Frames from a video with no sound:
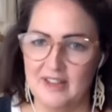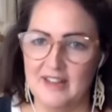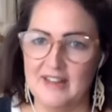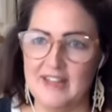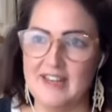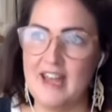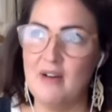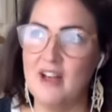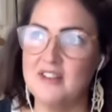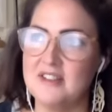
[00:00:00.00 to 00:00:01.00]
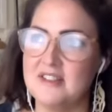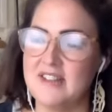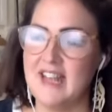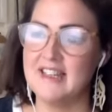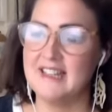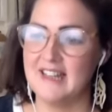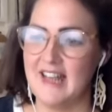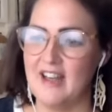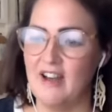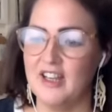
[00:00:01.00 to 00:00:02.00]
and then yeah. now understanding
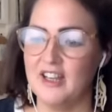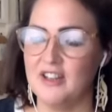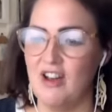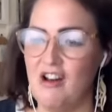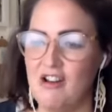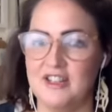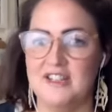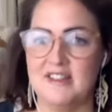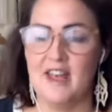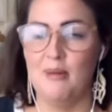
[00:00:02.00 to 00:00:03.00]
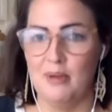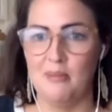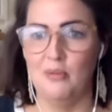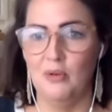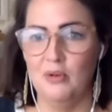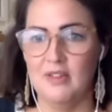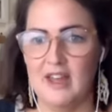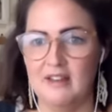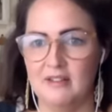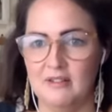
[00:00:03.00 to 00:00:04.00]
that i can harness that a bit more
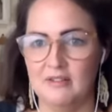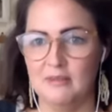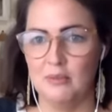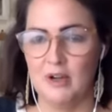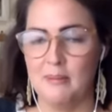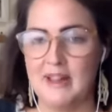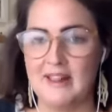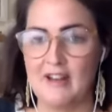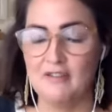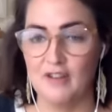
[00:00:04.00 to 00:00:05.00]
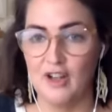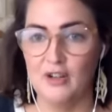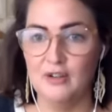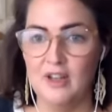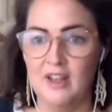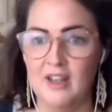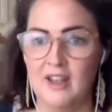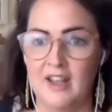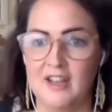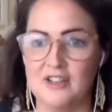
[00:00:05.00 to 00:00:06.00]
that when I'm in that flow
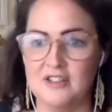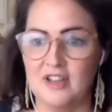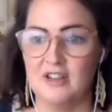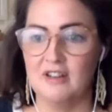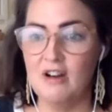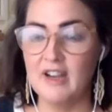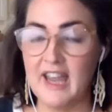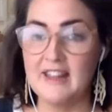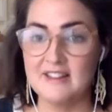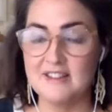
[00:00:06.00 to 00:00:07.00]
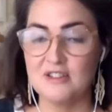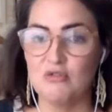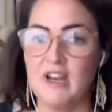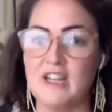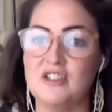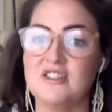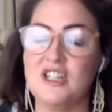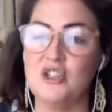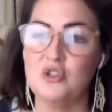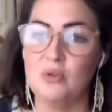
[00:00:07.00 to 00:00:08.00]
and just go, okay, this is great. Just
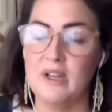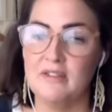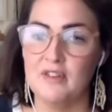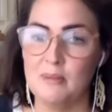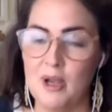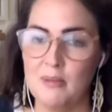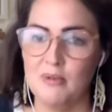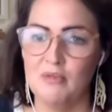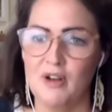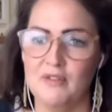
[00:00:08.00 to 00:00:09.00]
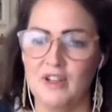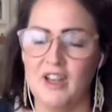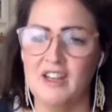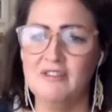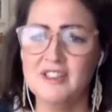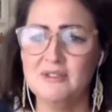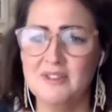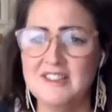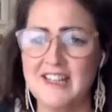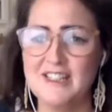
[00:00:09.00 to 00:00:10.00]
enjoy it for the moment rather than going, oh, I don't
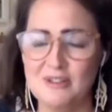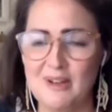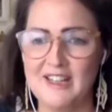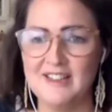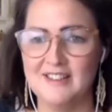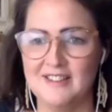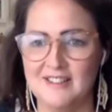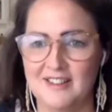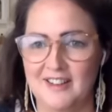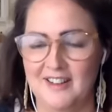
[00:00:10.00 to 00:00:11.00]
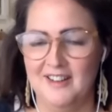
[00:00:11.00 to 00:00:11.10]
want the day to end. And,